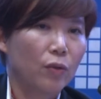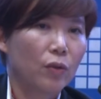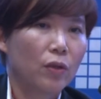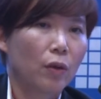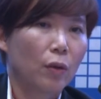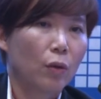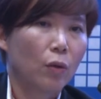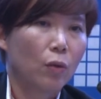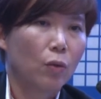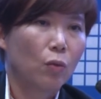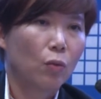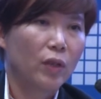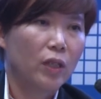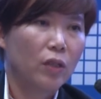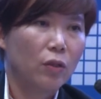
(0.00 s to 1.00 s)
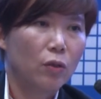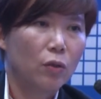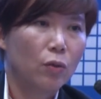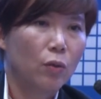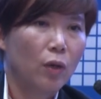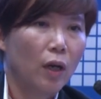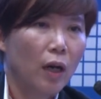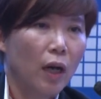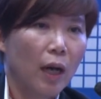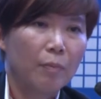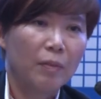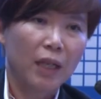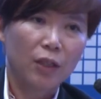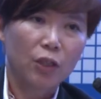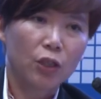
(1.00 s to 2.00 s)
So when I'm
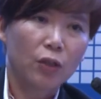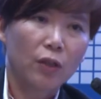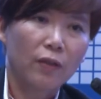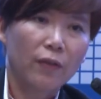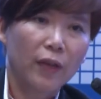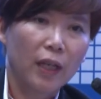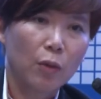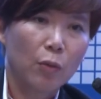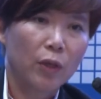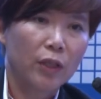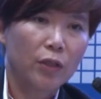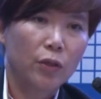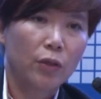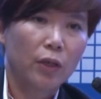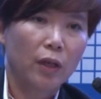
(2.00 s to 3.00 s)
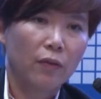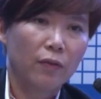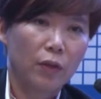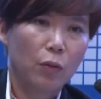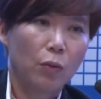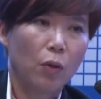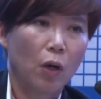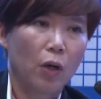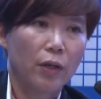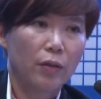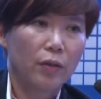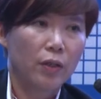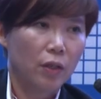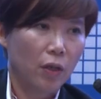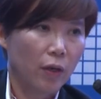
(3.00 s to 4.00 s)
not sure if anyone of you are
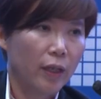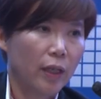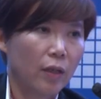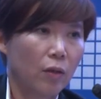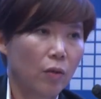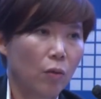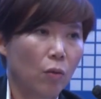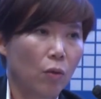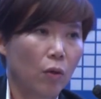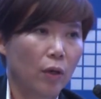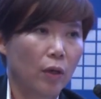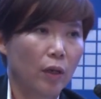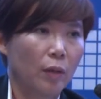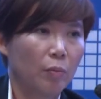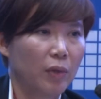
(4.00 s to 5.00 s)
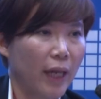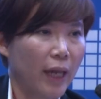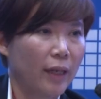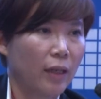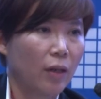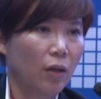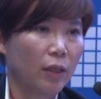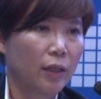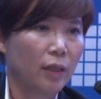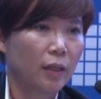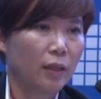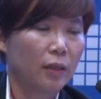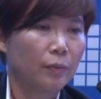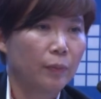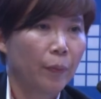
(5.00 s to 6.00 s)
starting or planning on
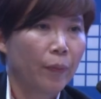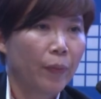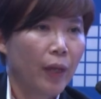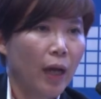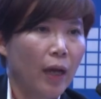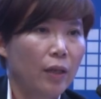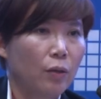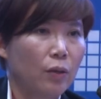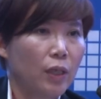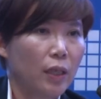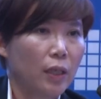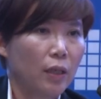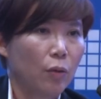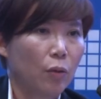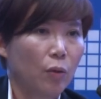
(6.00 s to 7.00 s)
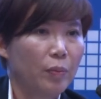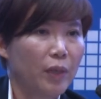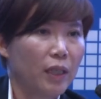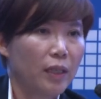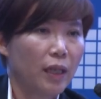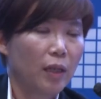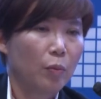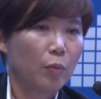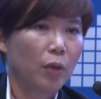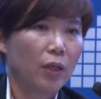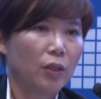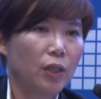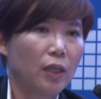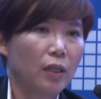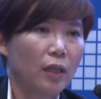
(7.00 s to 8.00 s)
a IoT or big data
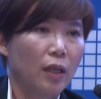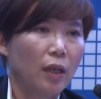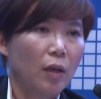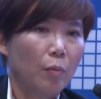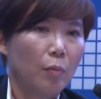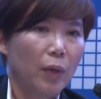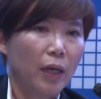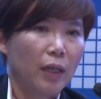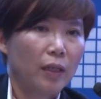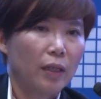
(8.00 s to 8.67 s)
project, but